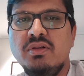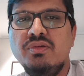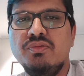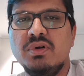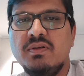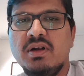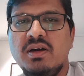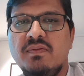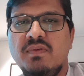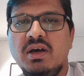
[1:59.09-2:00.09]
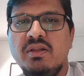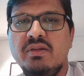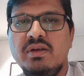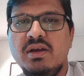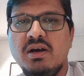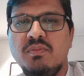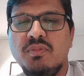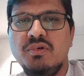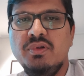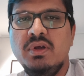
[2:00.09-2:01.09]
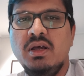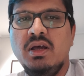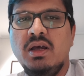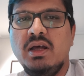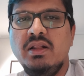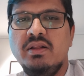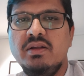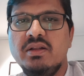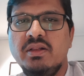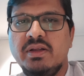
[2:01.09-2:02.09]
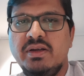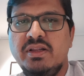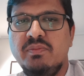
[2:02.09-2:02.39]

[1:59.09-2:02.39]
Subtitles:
do arrive at the airport at least 90